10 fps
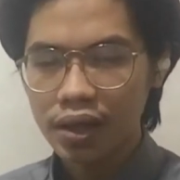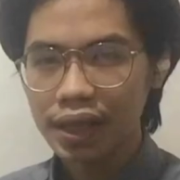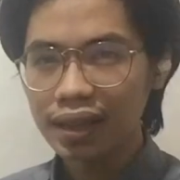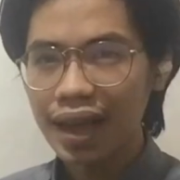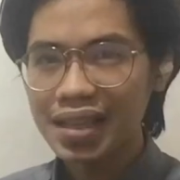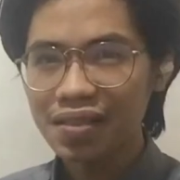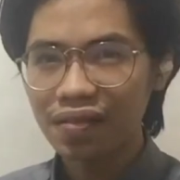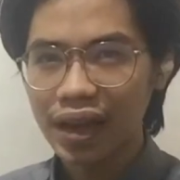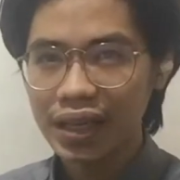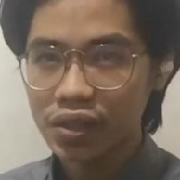The
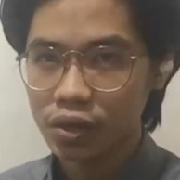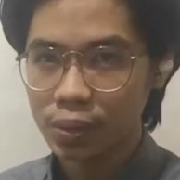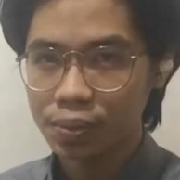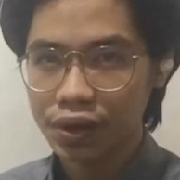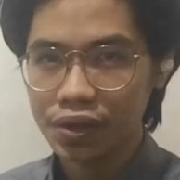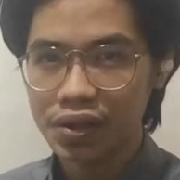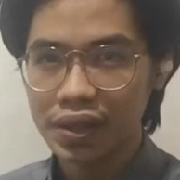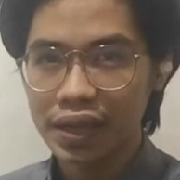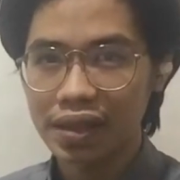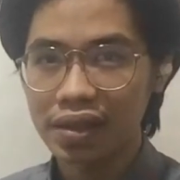classified interpreters
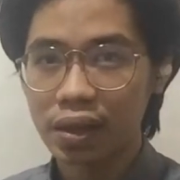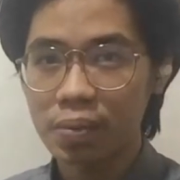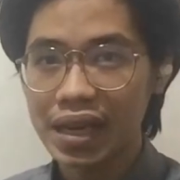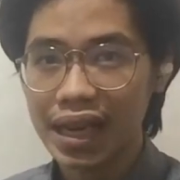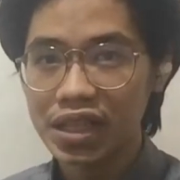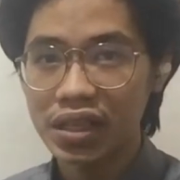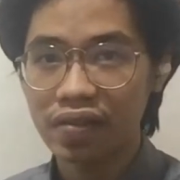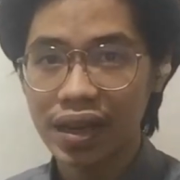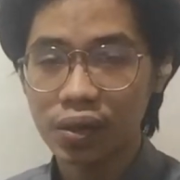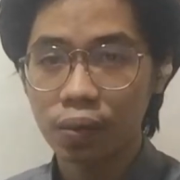in the communication
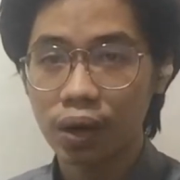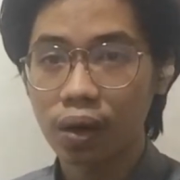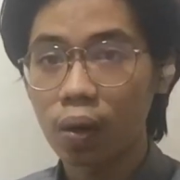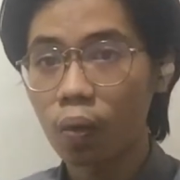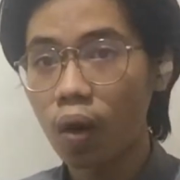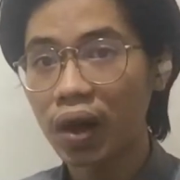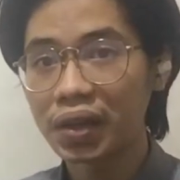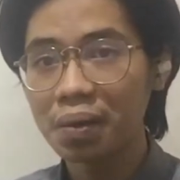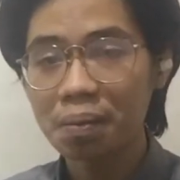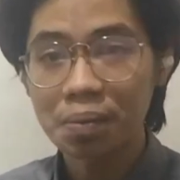event were
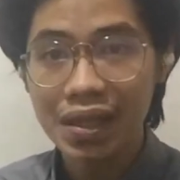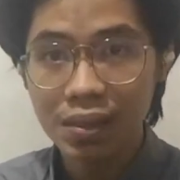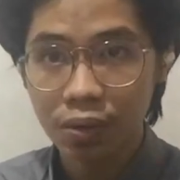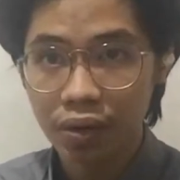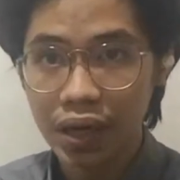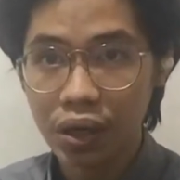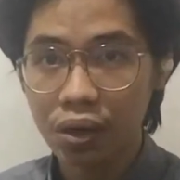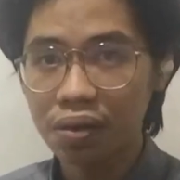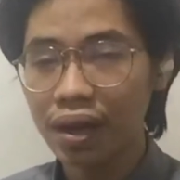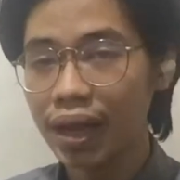1. Ms.
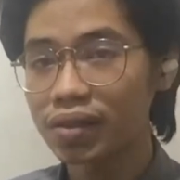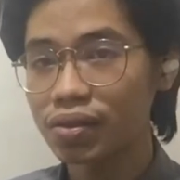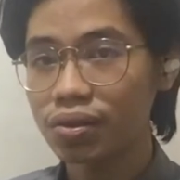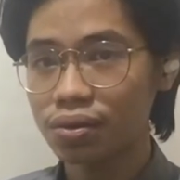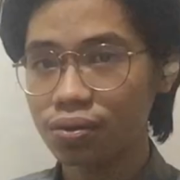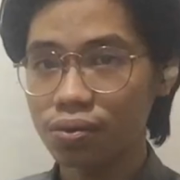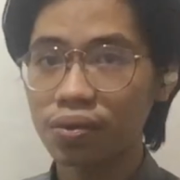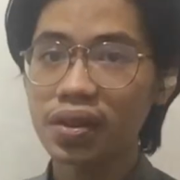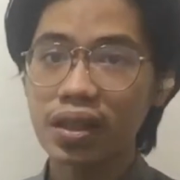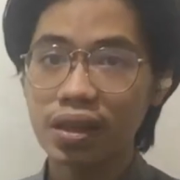Moreno and
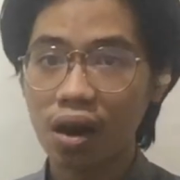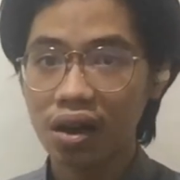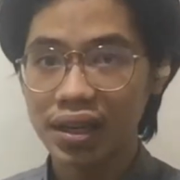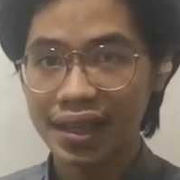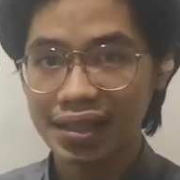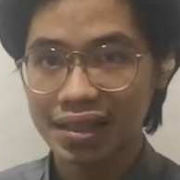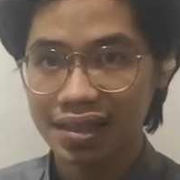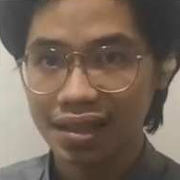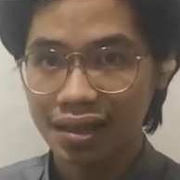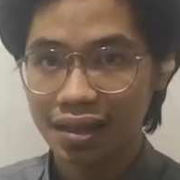2. the
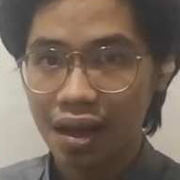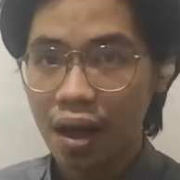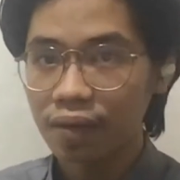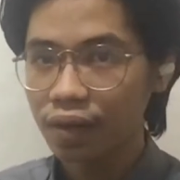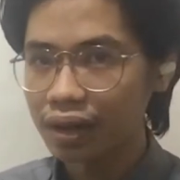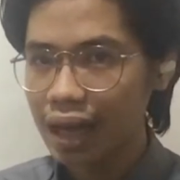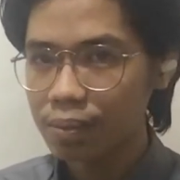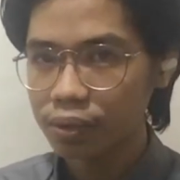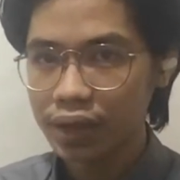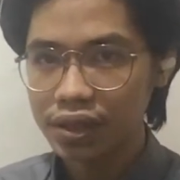audience. For
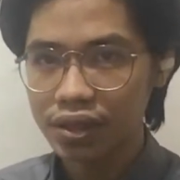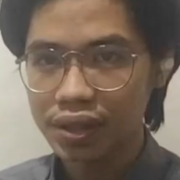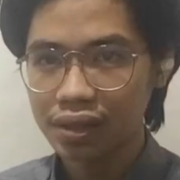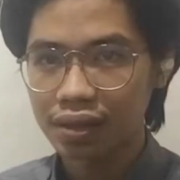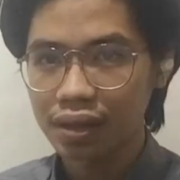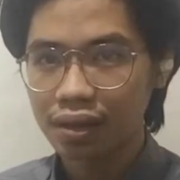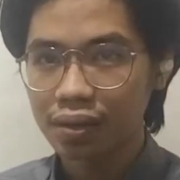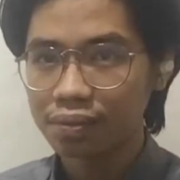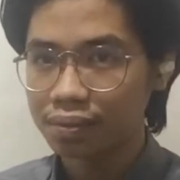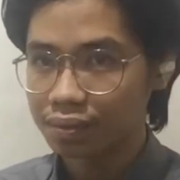elaboration,
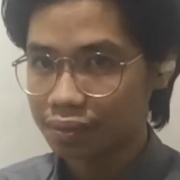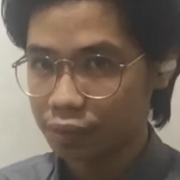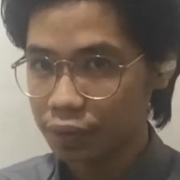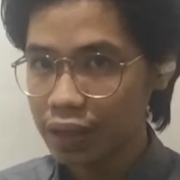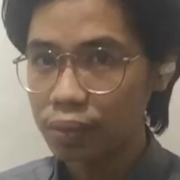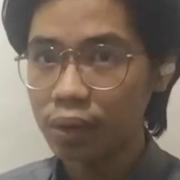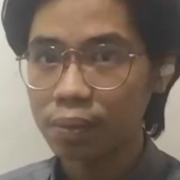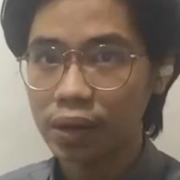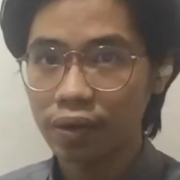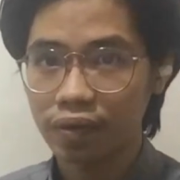we will
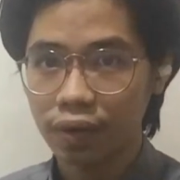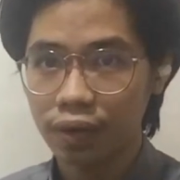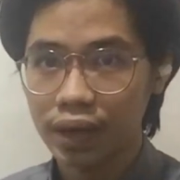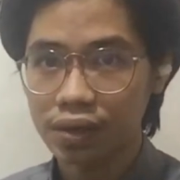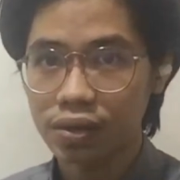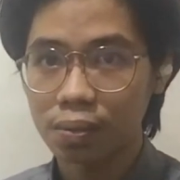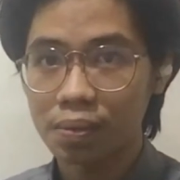be referring to